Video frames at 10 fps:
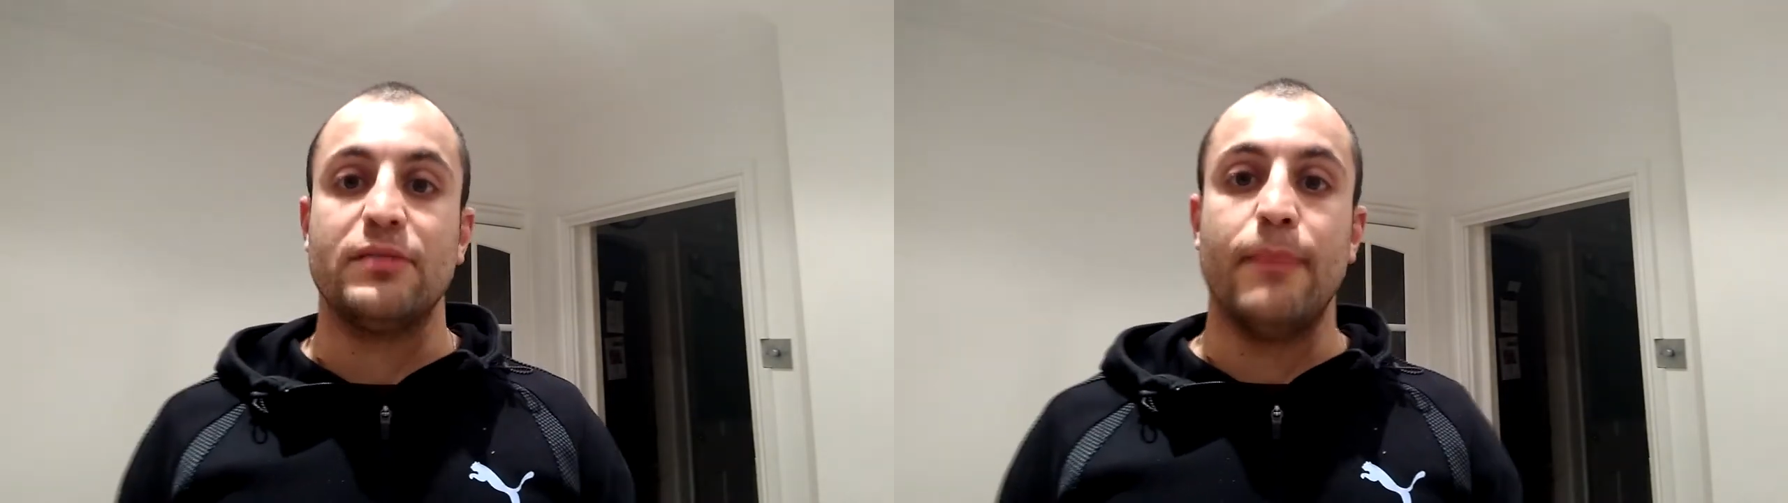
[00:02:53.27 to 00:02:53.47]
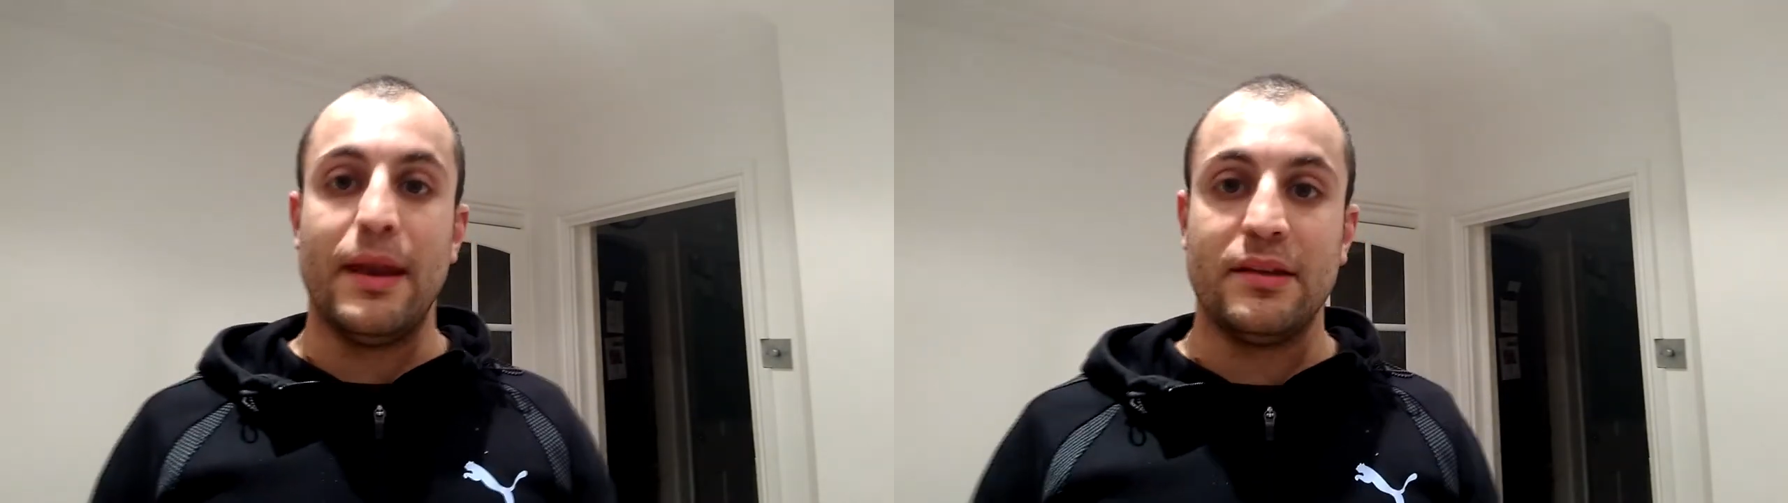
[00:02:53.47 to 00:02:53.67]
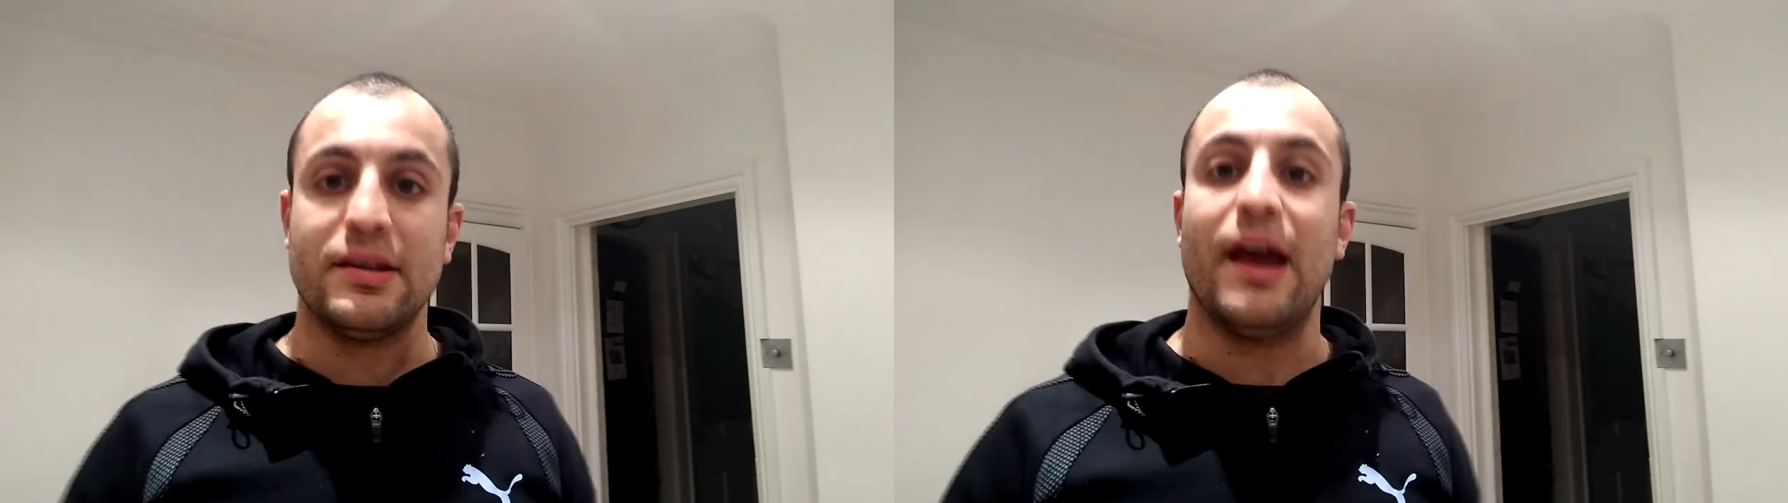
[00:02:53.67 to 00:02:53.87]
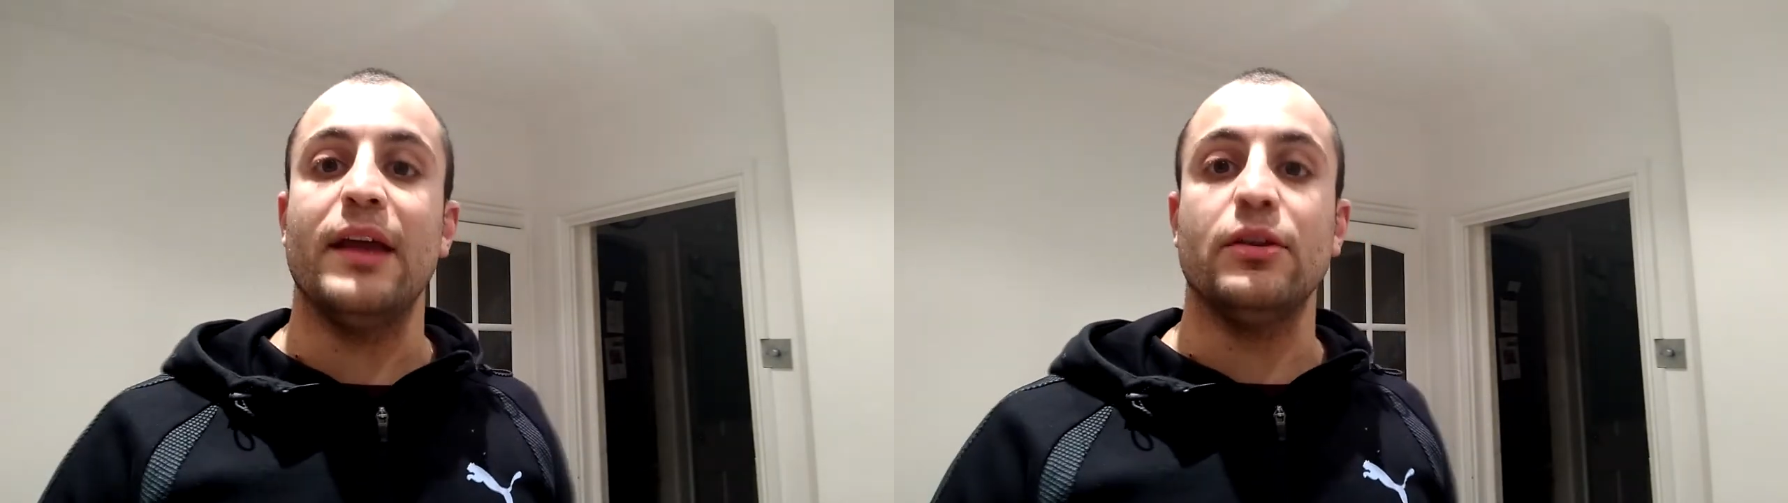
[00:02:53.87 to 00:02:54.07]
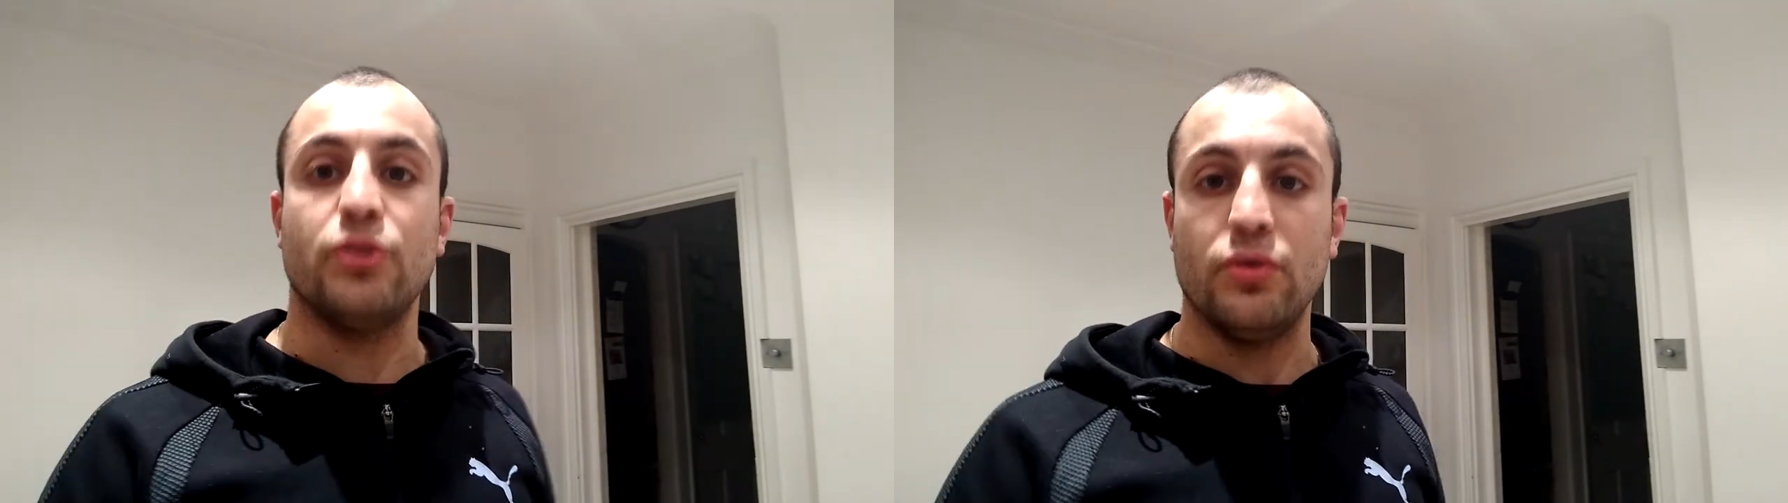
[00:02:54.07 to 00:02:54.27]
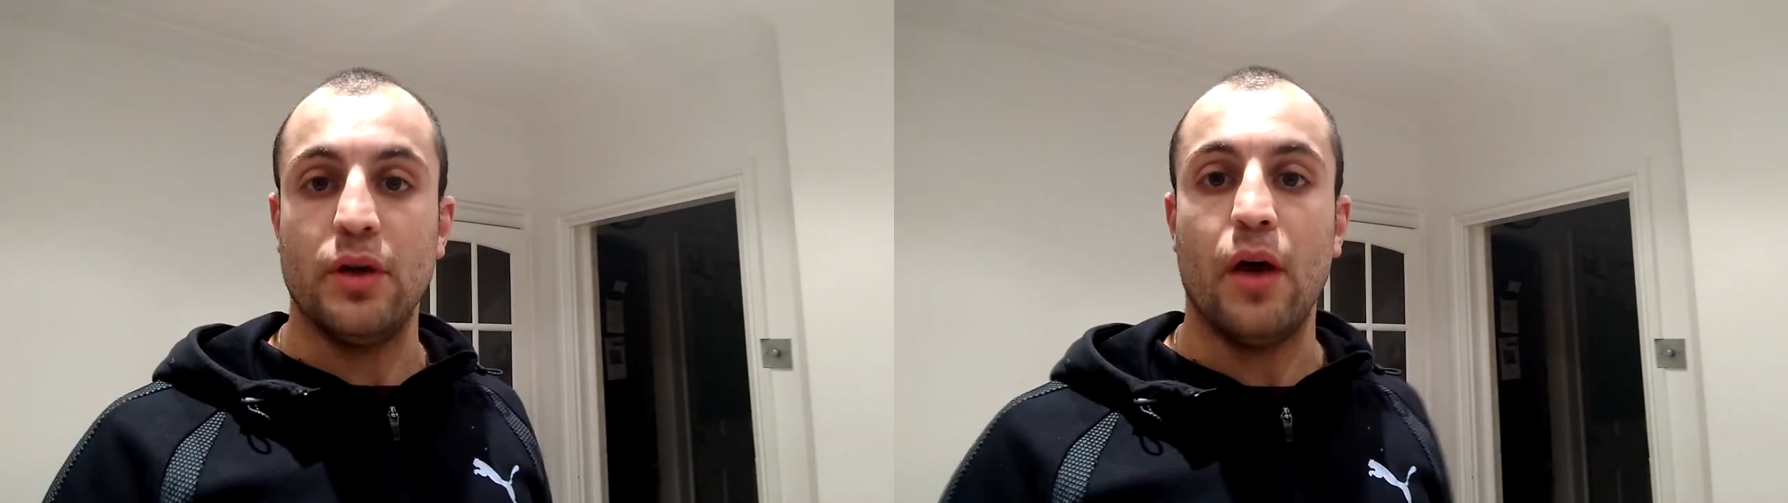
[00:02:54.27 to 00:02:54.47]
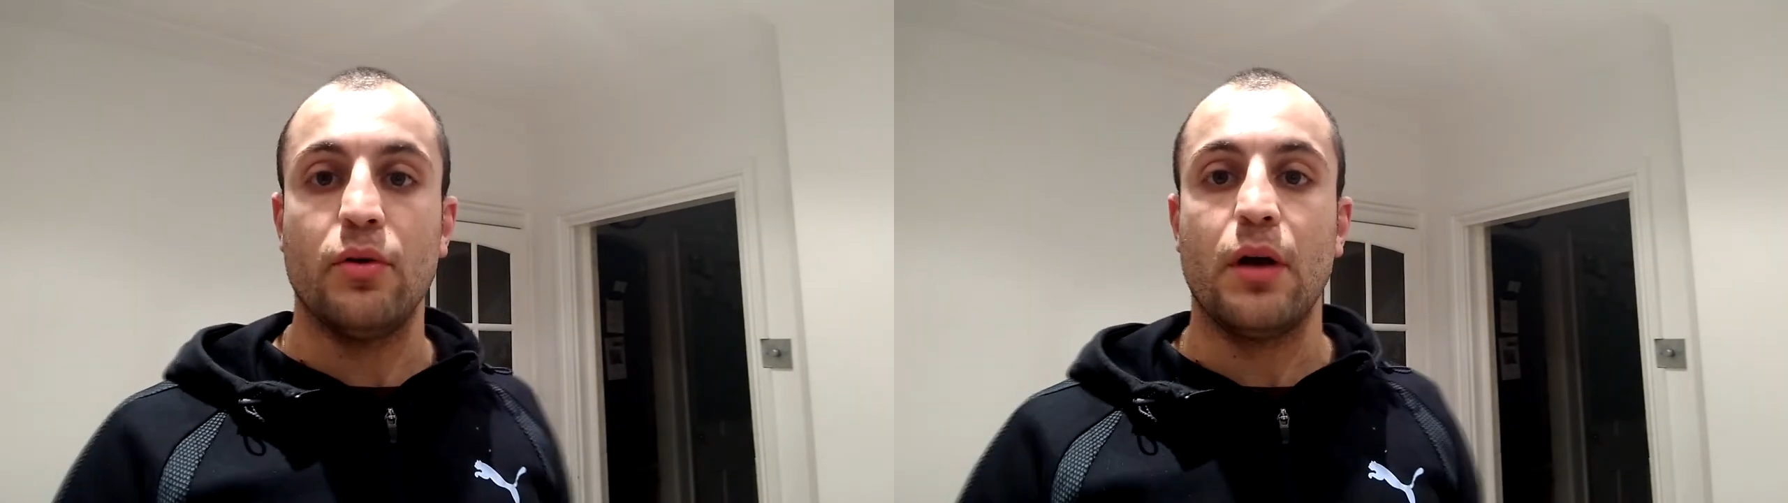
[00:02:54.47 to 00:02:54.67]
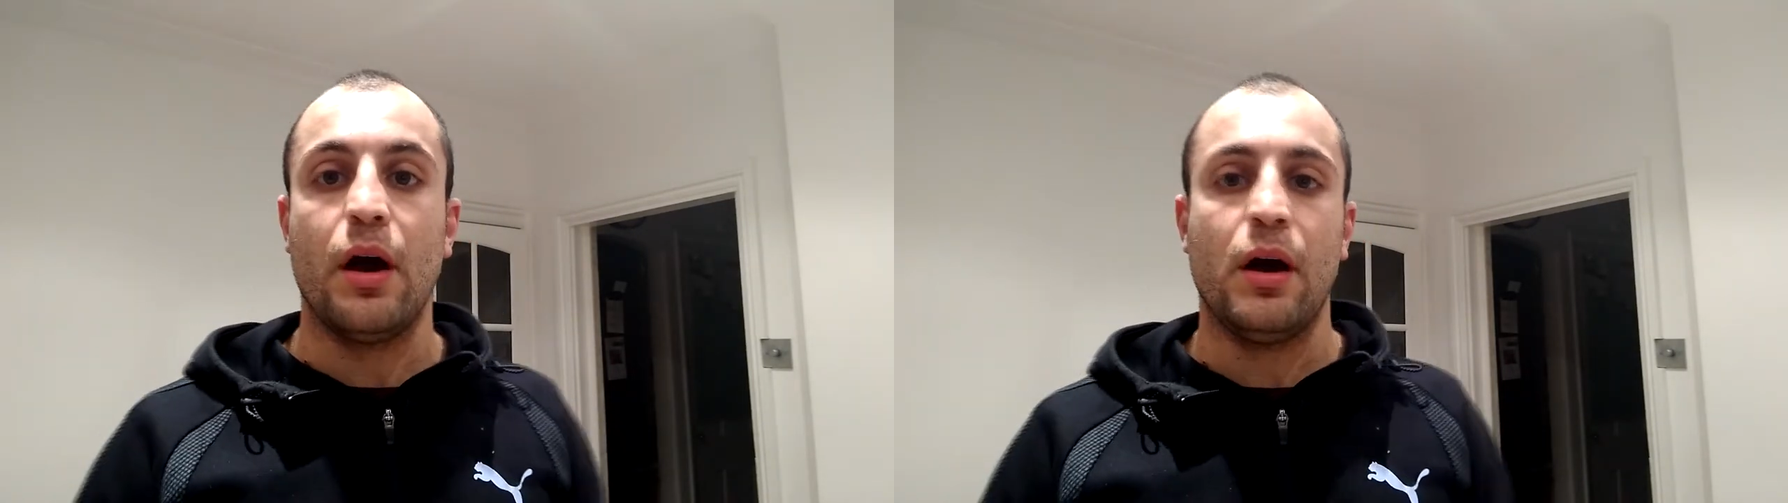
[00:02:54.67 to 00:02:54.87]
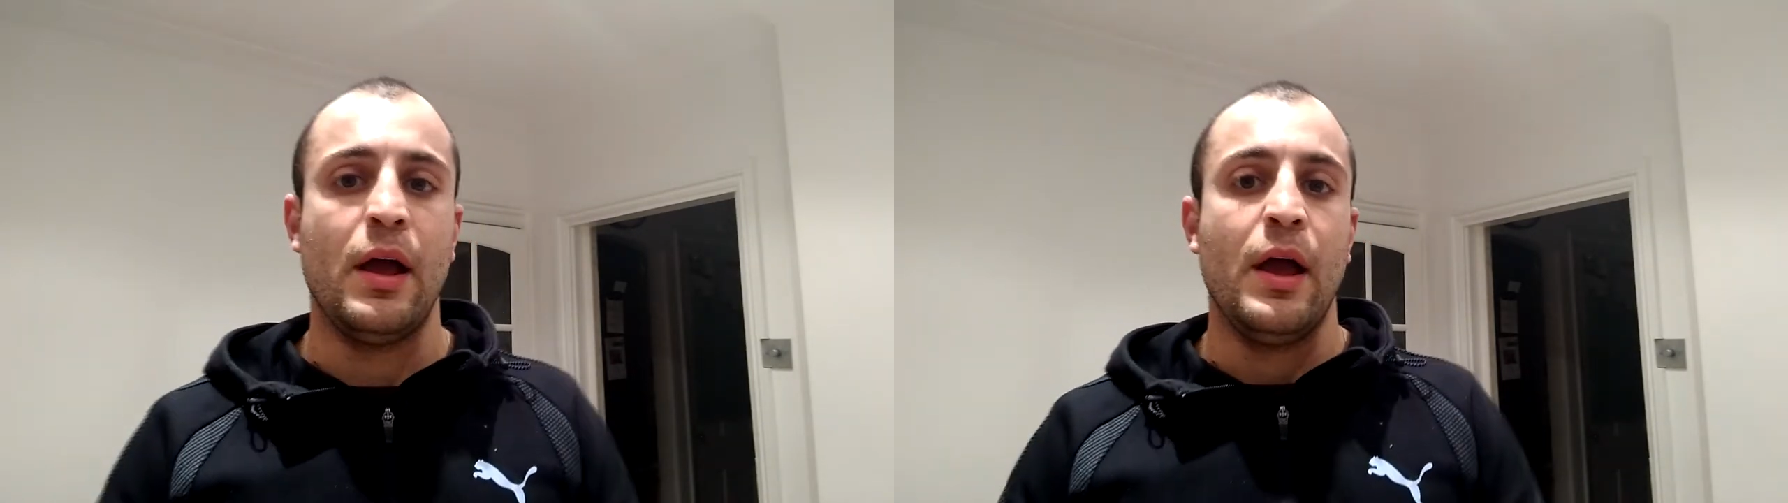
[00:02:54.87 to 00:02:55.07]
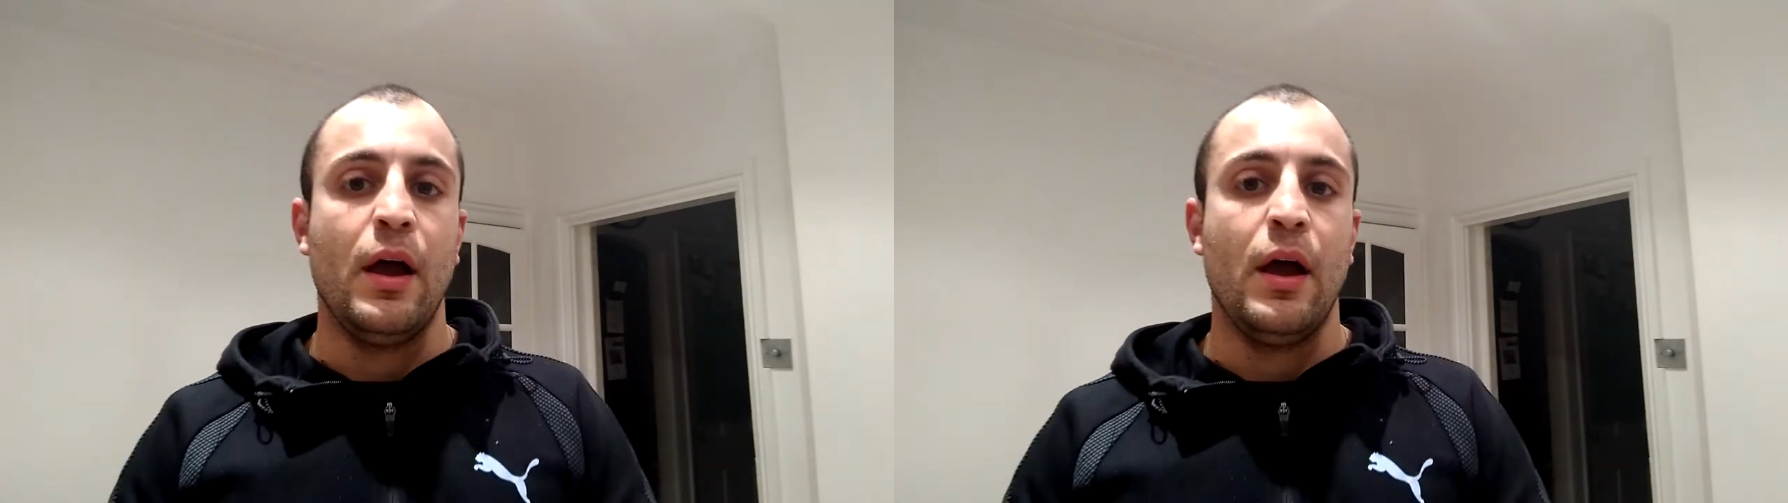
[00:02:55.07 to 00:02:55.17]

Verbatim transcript: meditate, do yoga,